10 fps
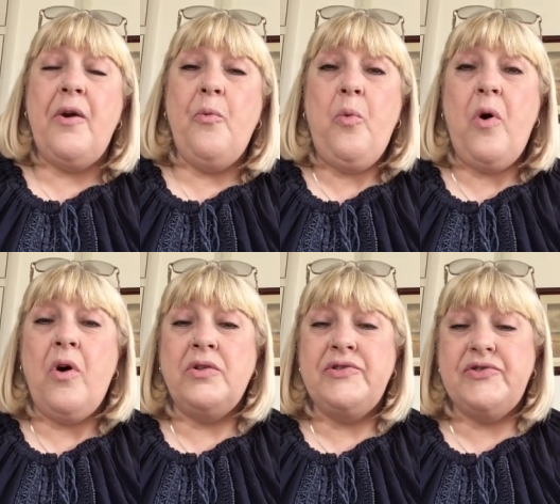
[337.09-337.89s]

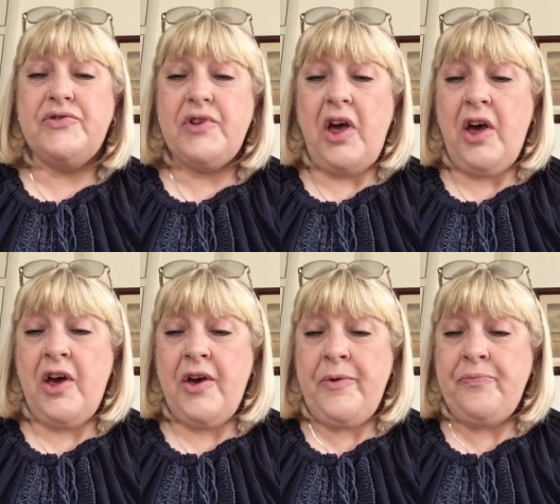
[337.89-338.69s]
was
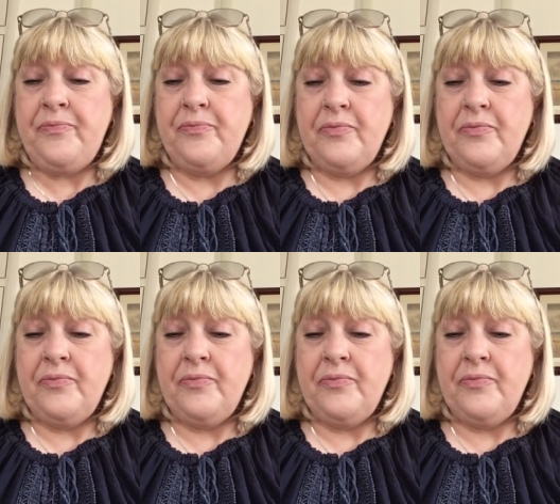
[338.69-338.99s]
um,